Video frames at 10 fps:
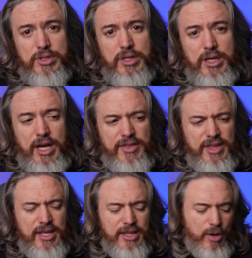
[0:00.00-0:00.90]
and I
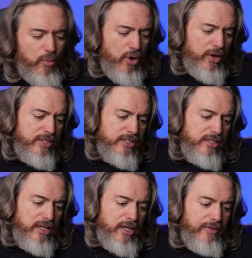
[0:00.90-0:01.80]
think that warrants
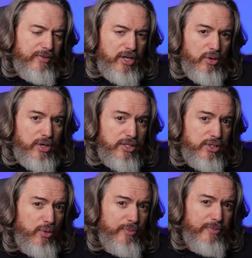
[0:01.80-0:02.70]
a video on its
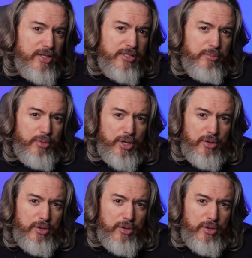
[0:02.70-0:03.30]
own at some point,